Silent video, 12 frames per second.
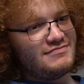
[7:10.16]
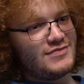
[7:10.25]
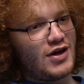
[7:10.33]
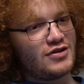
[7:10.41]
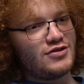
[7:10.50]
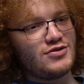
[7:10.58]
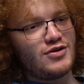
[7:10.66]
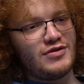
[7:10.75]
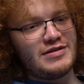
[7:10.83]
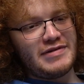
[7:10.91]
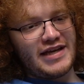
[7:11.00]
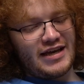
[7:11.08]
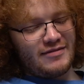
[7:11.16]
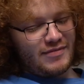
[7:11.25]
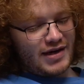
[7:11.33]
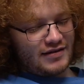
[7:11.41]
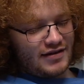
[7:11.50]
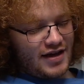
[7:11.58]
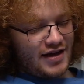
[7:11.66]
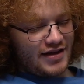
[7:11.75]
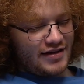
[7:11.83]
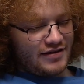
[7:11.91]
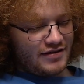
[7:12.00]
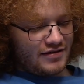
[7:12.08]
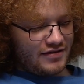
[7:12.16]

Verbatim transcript: Doctors always be him online.